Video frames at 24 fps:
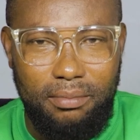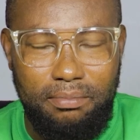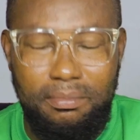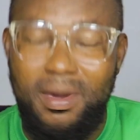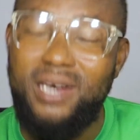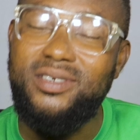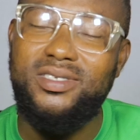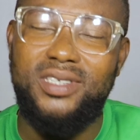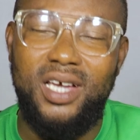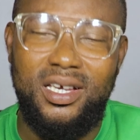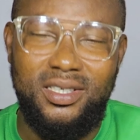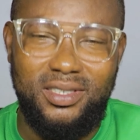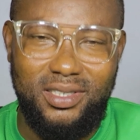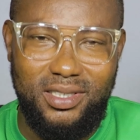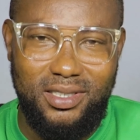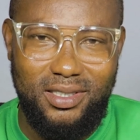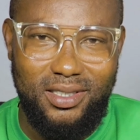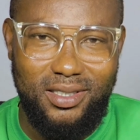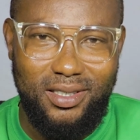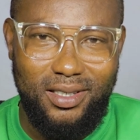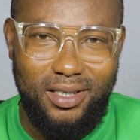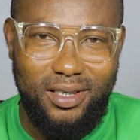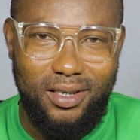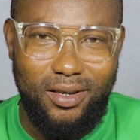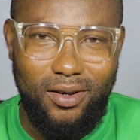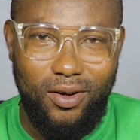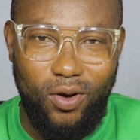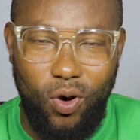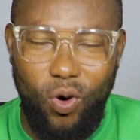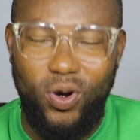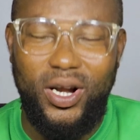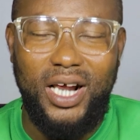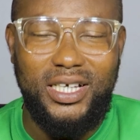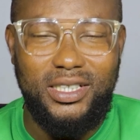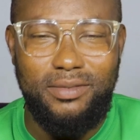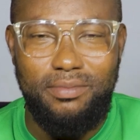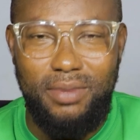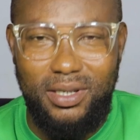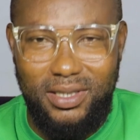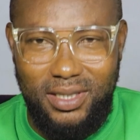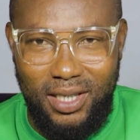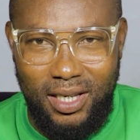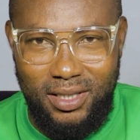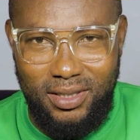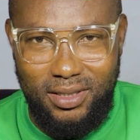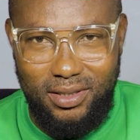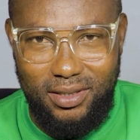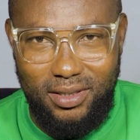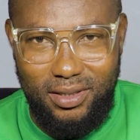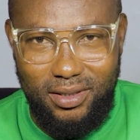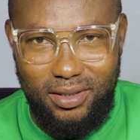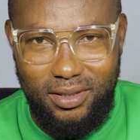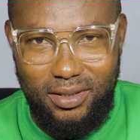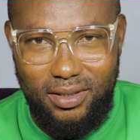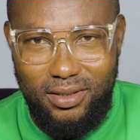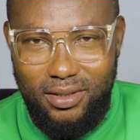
makes sense or it doesn't make sense?